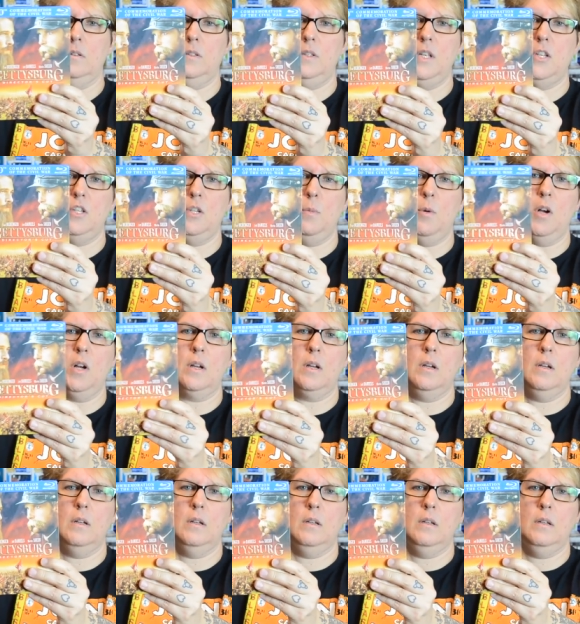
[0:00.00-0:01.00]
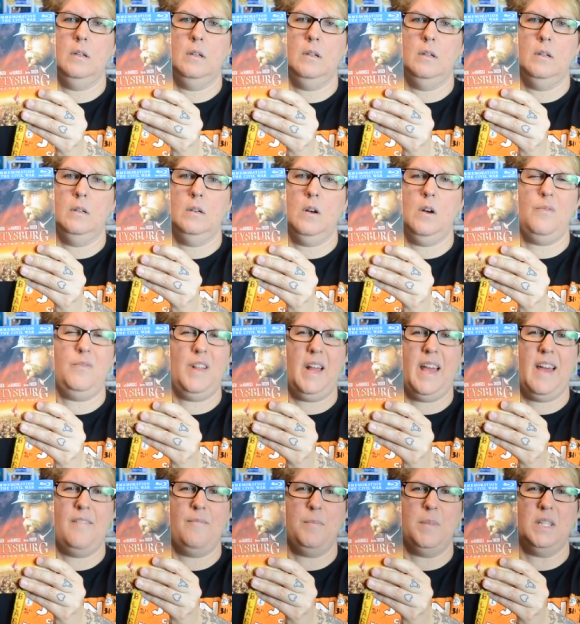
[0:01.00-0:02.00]
digibook. Hopefully I
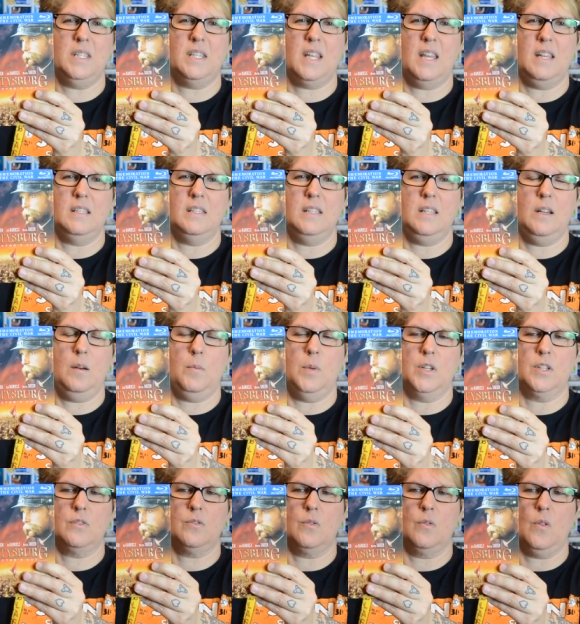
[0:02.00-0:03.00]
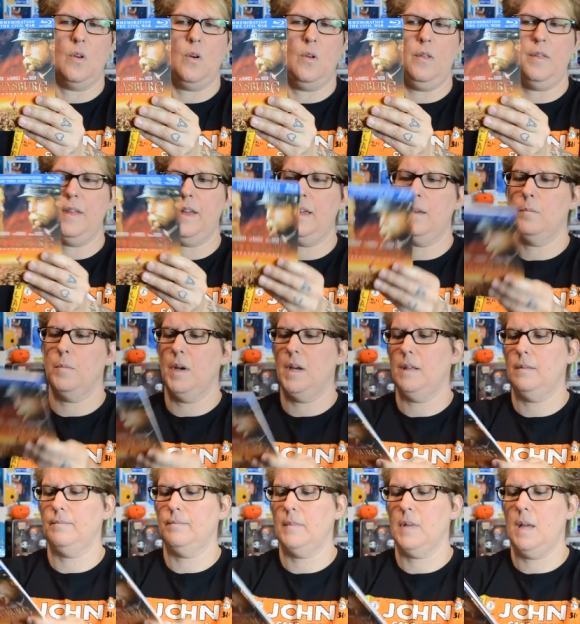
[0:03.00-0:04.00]
haven't been saying steelbooks through the whole thing,
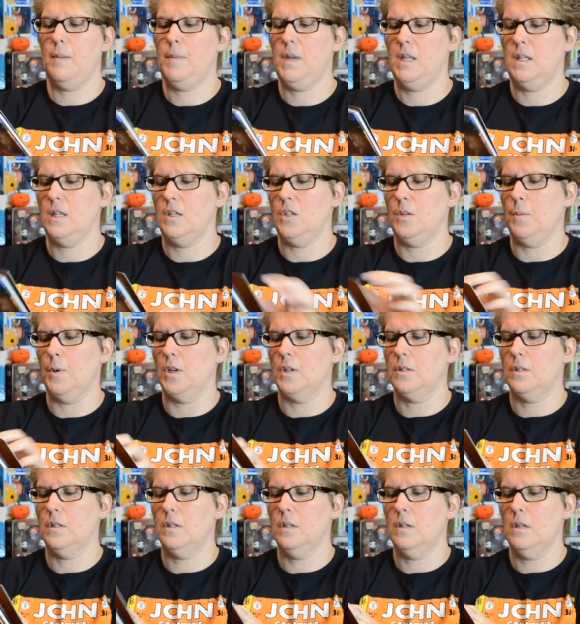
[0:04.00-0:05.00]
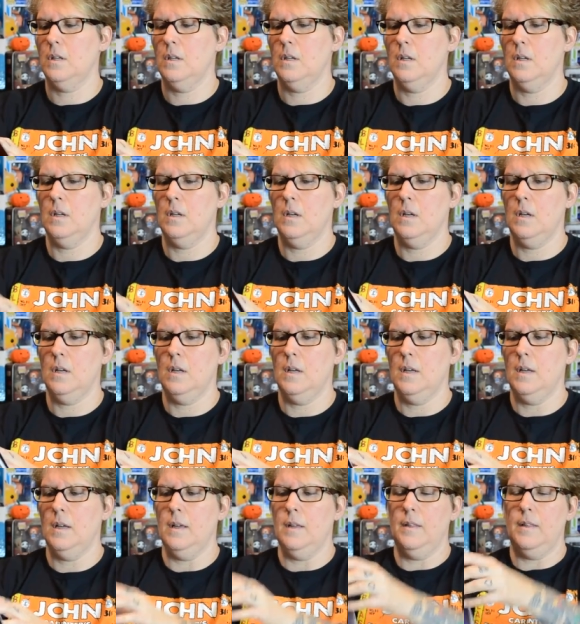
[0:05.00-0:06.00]
but I mean digibooks.
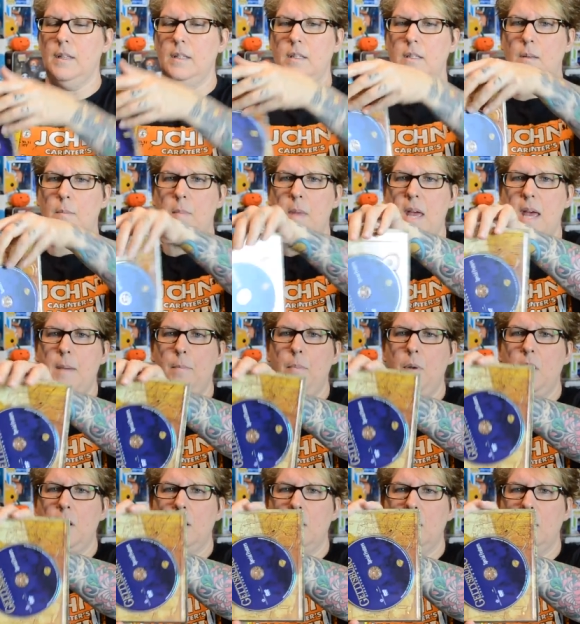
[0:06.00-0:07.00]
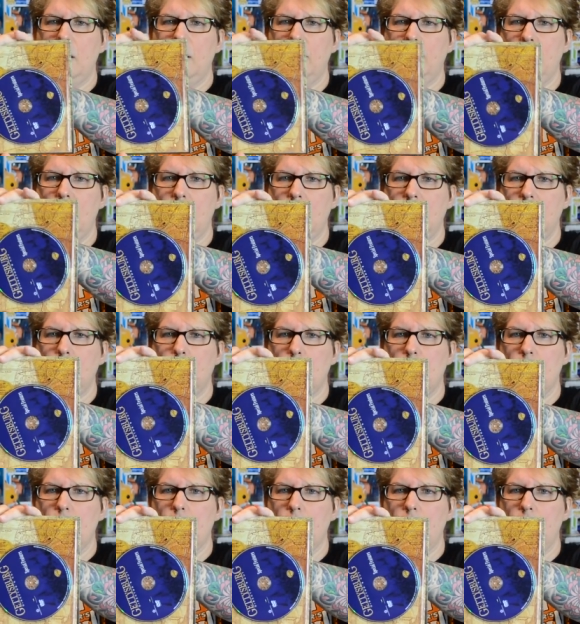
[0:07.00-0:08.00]
This is a map of
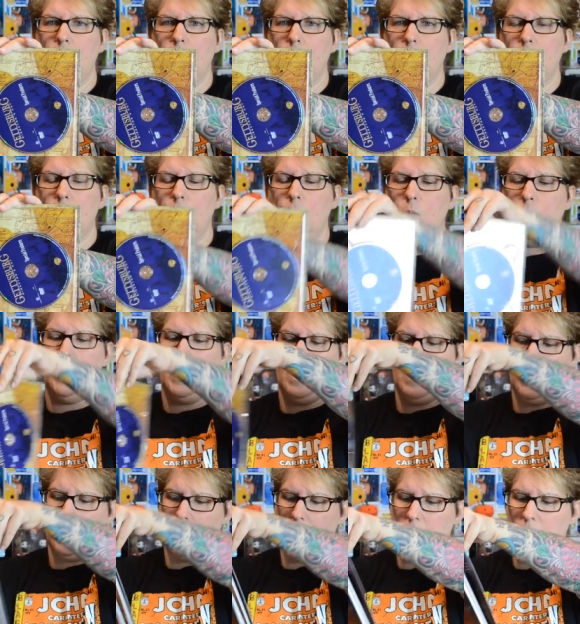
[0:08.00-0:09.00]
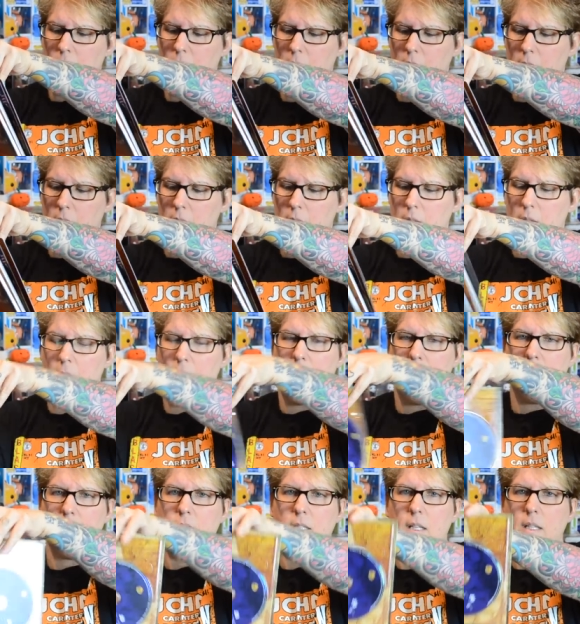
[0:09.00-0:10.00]
Gettysburg with, I think, the, yeah,
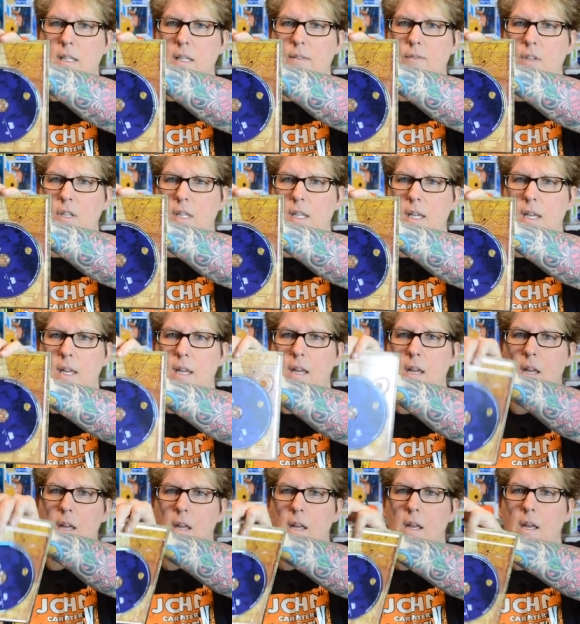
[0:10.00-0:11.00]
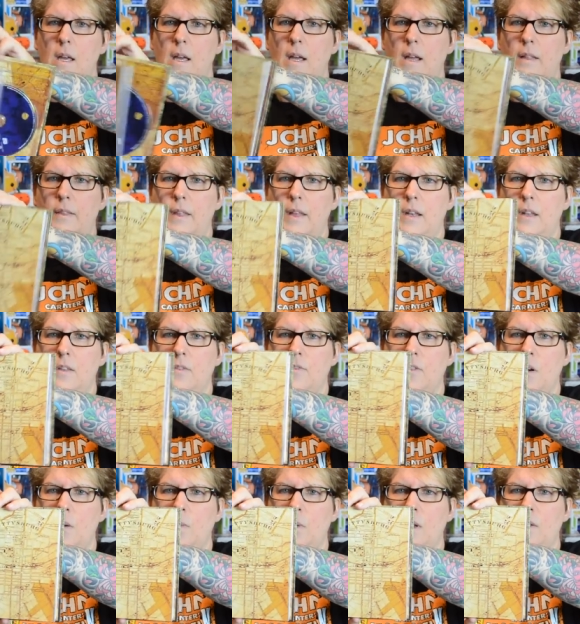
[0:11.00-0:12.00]
that's the DVD. And then in the
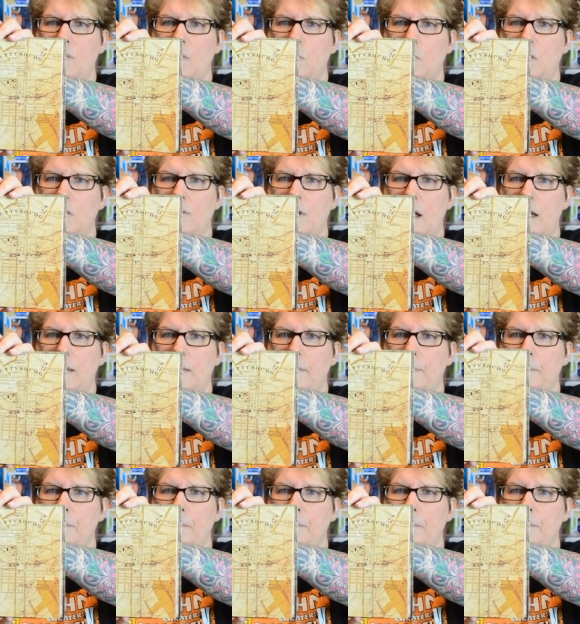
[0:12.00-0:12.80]
front we have the Blu-ray.